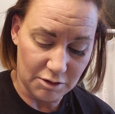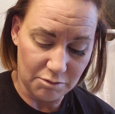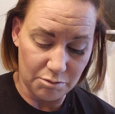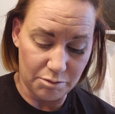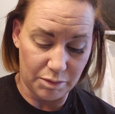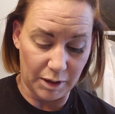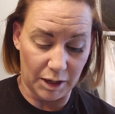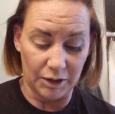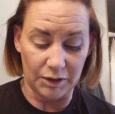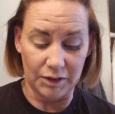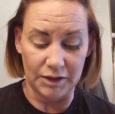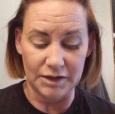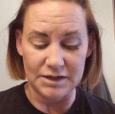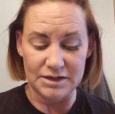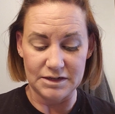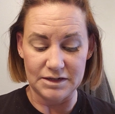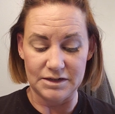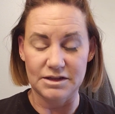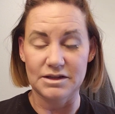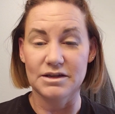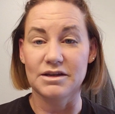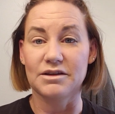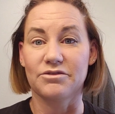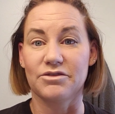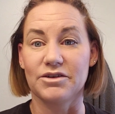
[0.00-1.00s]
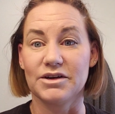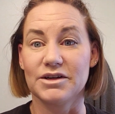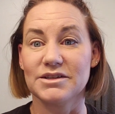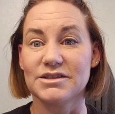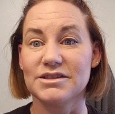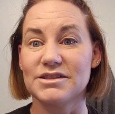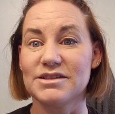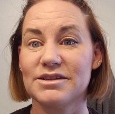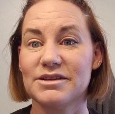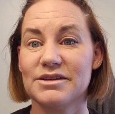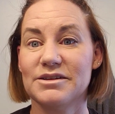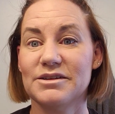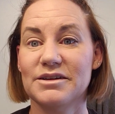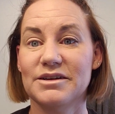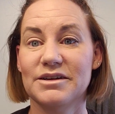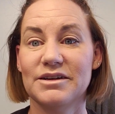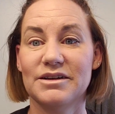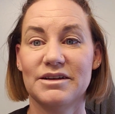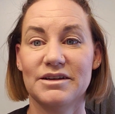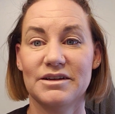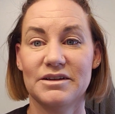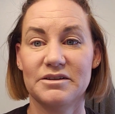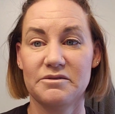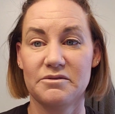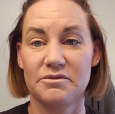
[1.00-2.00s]
barely tell the difference.
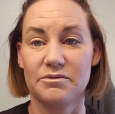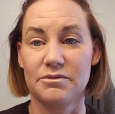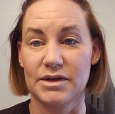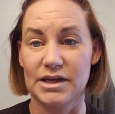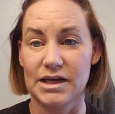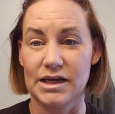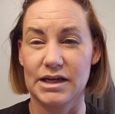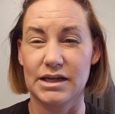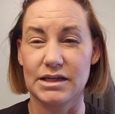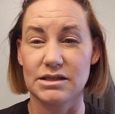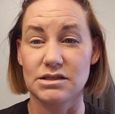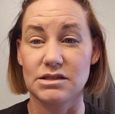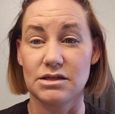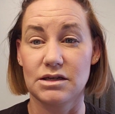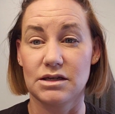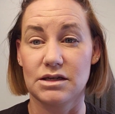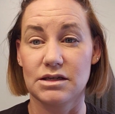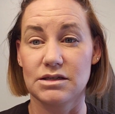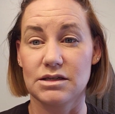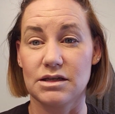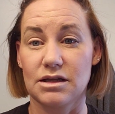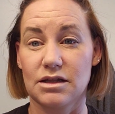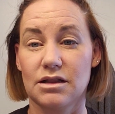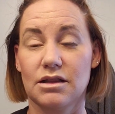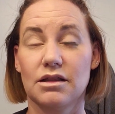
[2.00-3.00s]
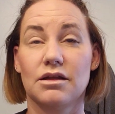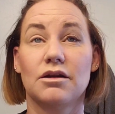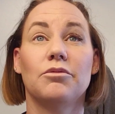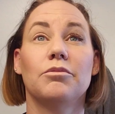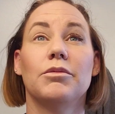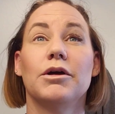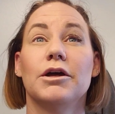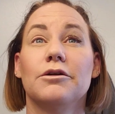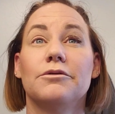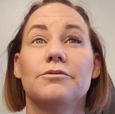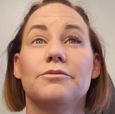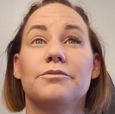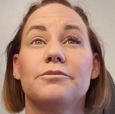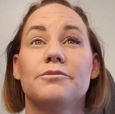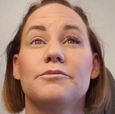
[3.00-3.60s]
I guess you can tell a little bit.